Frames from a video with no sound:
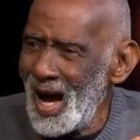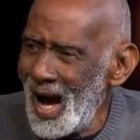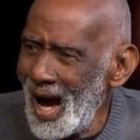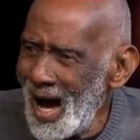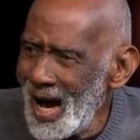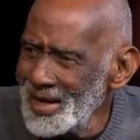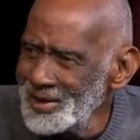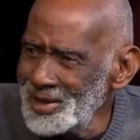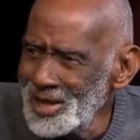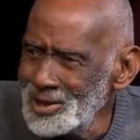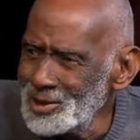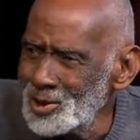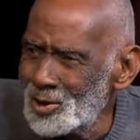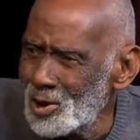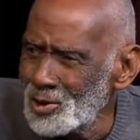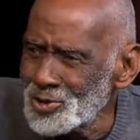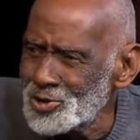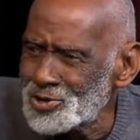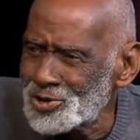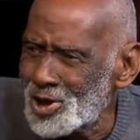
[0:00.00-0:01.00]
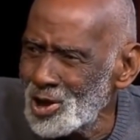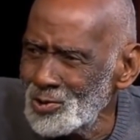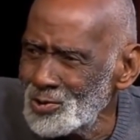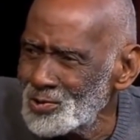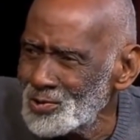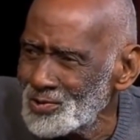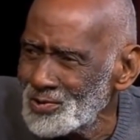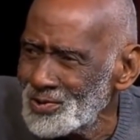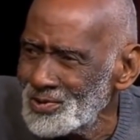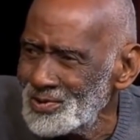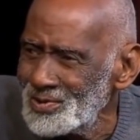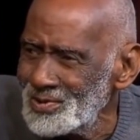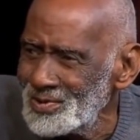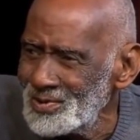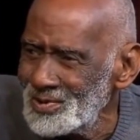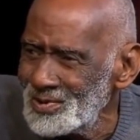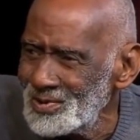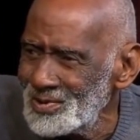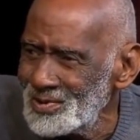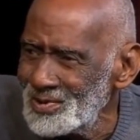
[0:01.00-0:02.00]
I didn't go to school.
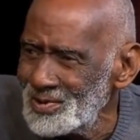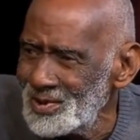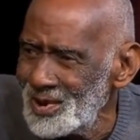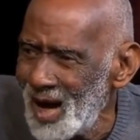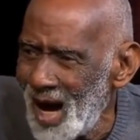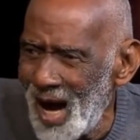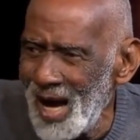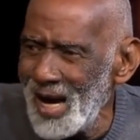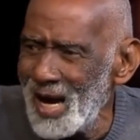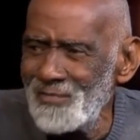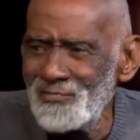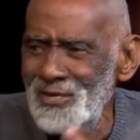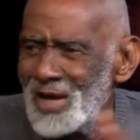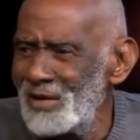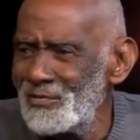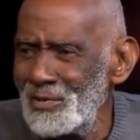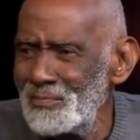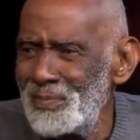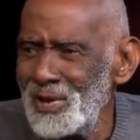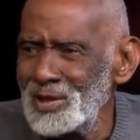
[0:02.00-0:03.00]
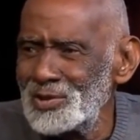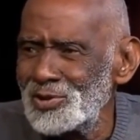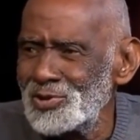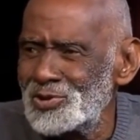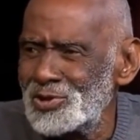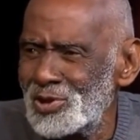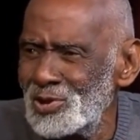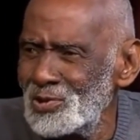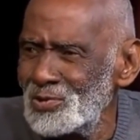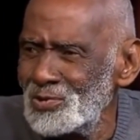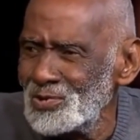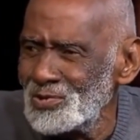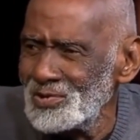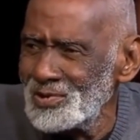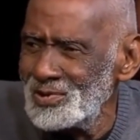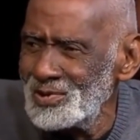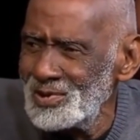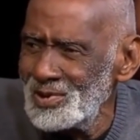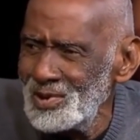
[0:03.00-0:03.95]
I have never been to school.